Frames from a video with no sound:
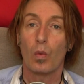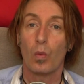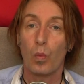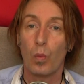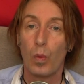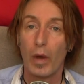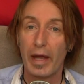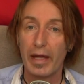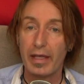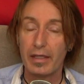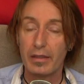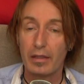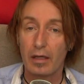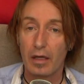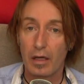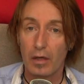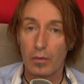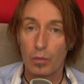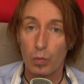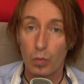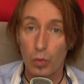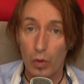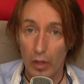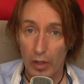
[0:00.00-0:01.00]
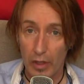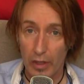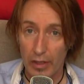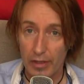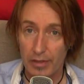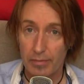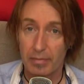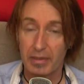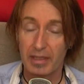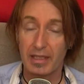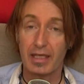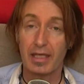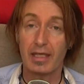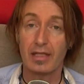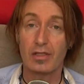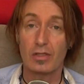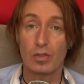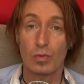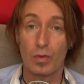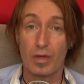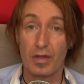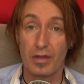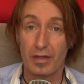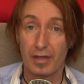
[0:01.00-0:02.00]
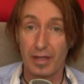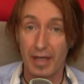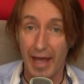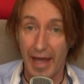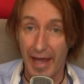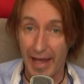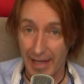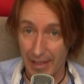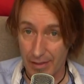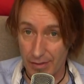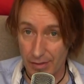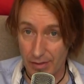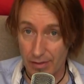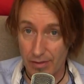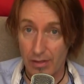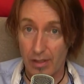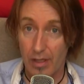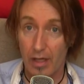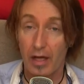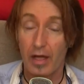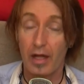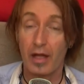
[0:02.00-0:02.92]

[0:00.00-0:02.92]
when a word begins with an s